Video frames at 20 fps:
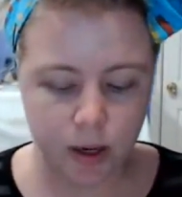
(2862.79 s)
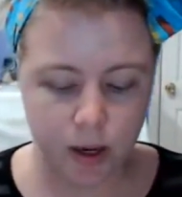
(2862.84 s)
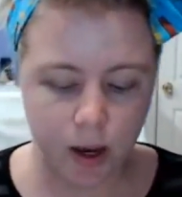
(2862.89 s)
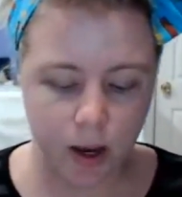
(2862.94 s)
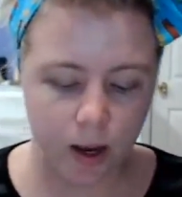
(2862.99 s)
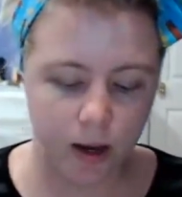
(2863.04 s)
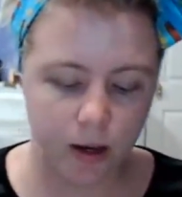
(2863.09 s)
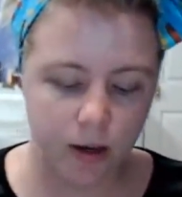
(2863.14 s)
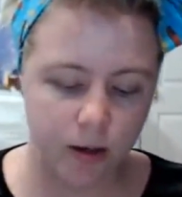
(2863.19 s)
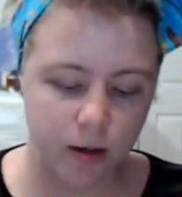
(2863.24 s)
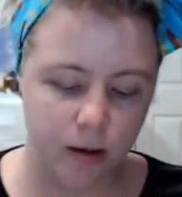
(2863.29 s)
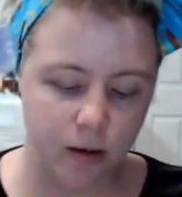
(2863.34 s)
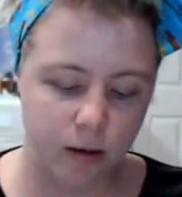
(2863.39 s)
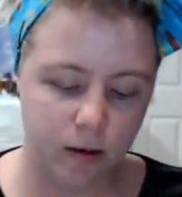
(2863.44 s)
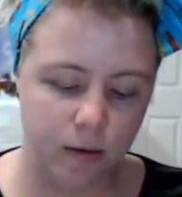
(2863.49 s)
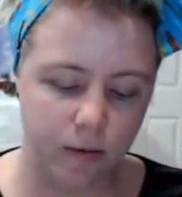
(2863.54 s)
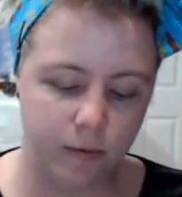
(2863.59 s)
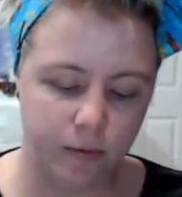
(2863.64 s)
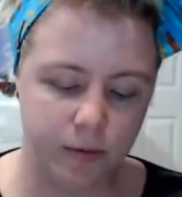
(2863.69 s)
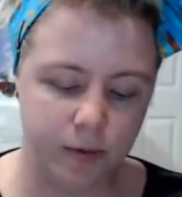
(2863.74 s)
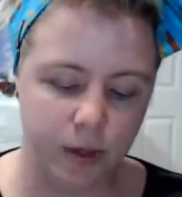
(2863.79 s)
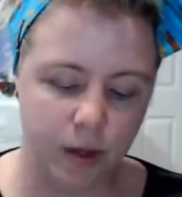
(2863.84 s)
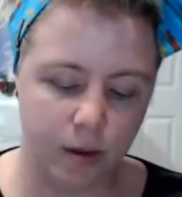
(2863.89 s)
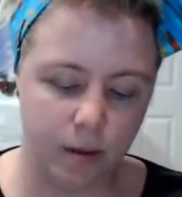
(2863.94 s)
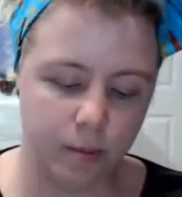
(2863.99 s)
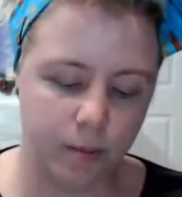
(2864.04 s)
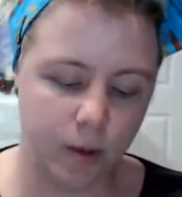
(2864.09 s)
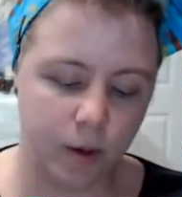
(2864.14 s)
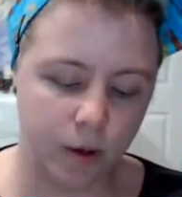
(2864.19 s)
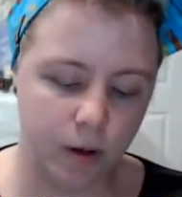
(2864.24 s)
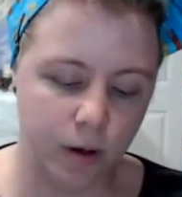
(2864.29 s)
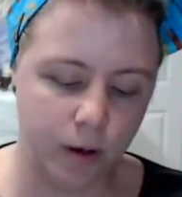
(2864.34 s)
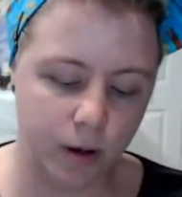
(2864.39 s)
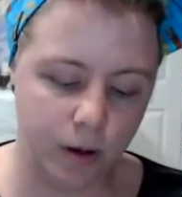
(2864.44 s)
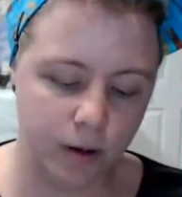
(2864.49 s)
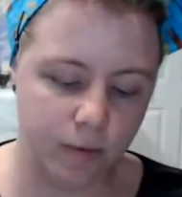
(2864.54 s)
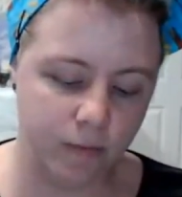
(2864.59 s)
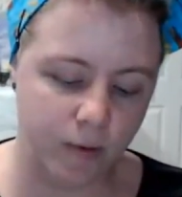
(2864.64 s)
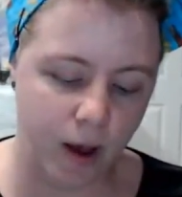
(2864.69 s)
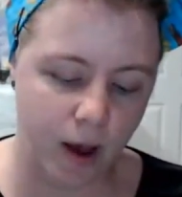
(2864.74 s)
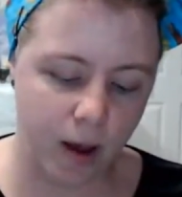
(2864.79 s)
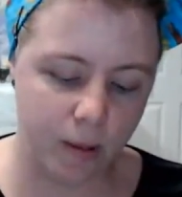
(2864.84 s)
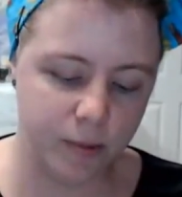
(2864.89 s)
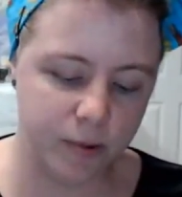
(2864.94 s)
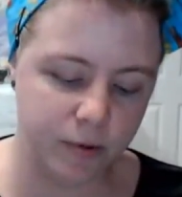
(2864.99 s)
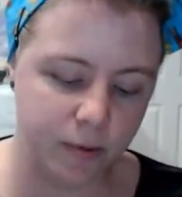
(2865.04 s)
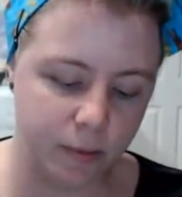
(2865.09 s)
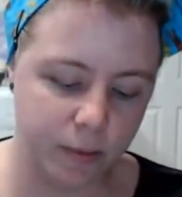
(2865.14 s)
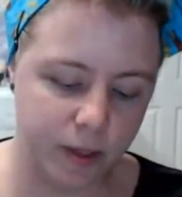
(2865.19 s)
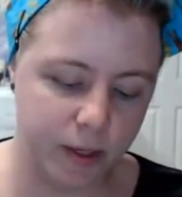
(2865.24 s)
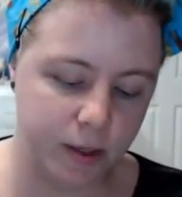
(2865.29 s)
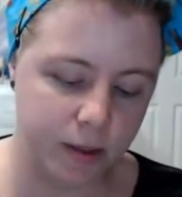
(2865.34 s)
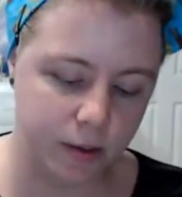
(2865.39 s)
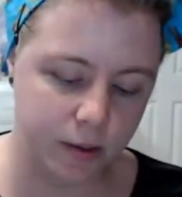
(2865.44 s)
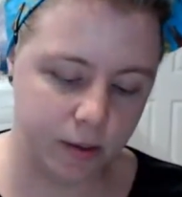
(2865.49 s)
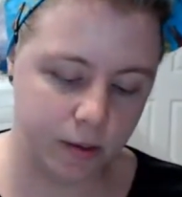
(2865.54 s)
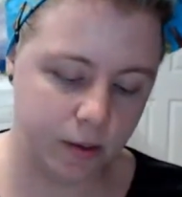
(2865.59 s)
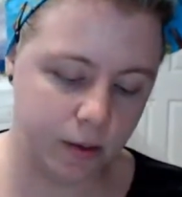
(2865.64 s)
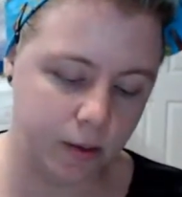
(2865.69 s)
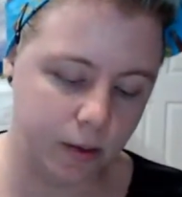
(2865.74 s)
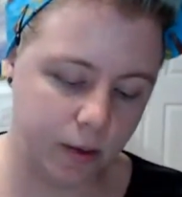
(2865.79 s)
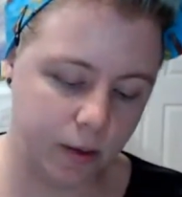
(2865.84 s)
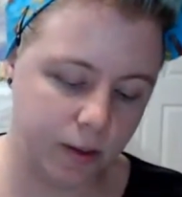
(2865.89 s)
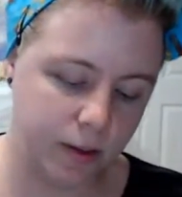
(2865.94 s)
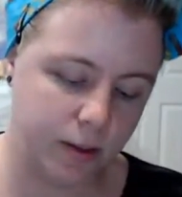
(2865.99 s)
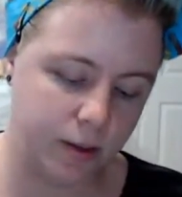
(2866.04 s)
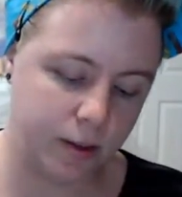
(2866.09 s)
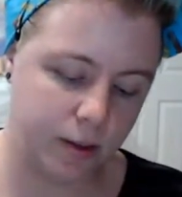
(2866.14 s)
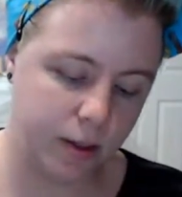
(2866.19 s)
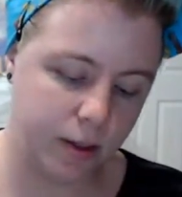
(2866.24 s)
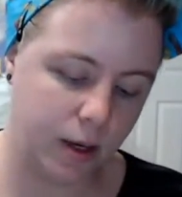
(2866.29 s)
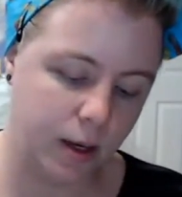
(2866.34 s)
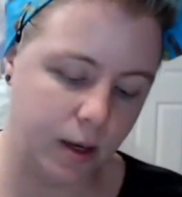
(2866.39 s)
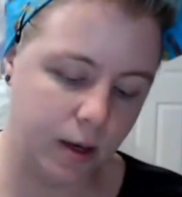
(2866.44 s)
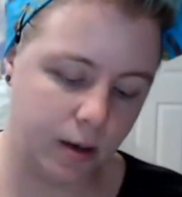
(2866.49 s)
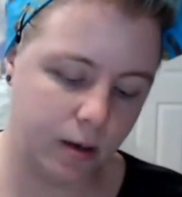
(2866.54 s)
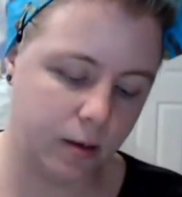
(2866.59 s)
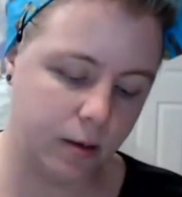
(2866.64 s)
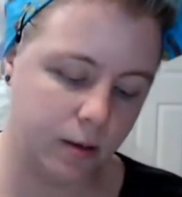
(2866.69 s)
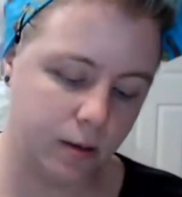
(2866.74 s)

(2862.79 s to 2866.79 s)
Kind of some good vibes from this. Let's see